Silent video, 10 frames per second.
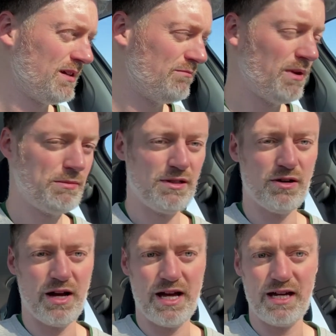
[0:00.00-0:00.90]
maybe
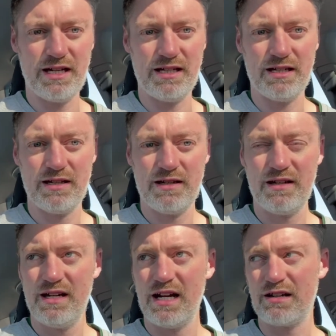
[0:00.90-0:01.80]
not a
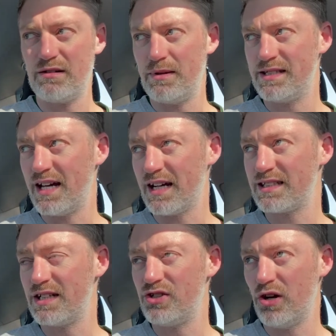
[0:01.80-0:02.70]
incredibly
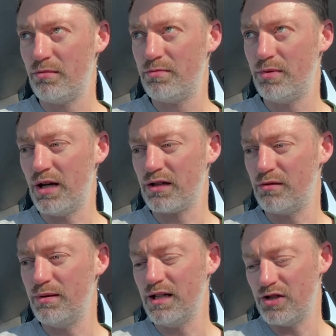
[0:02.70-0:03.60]
taxing job, but I could
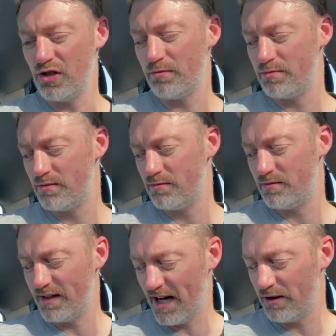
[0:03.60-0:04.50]
be in a job
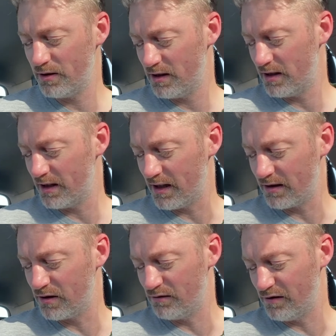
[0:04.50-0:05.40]
now and I
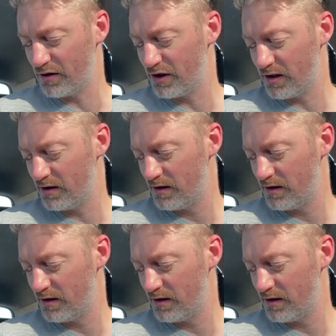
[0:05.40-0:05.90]
could function,